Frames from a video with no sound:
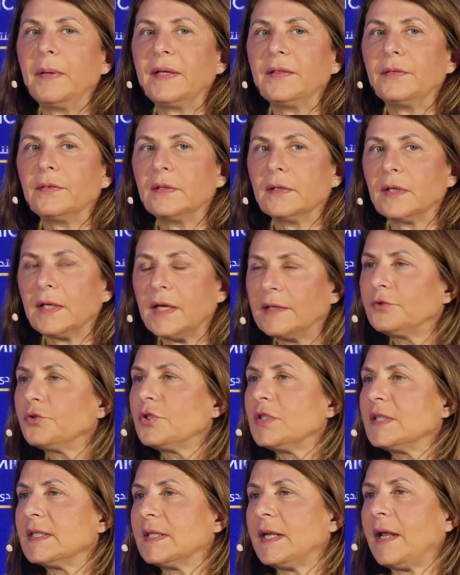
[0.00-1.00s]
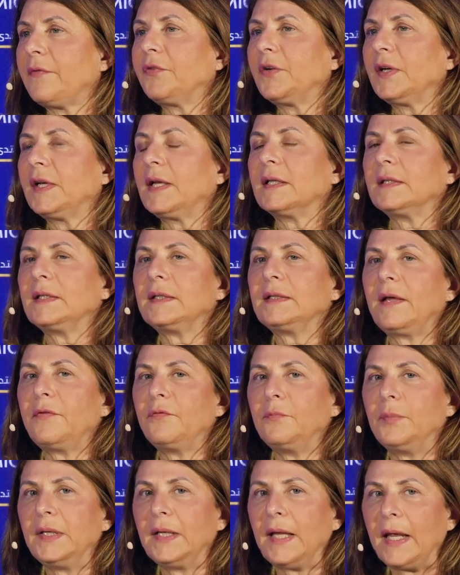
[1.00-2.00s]
but the countries in Africa that
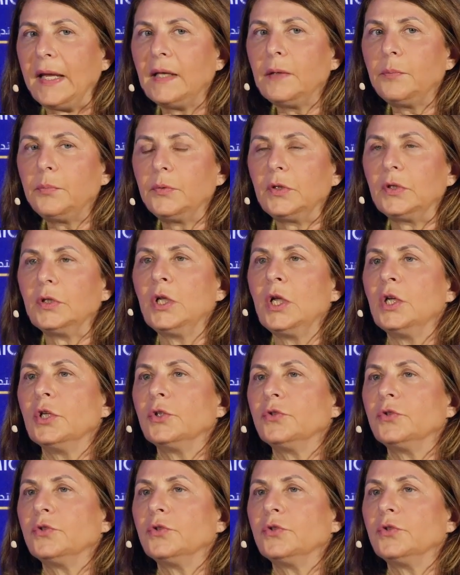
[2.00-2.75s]
have been able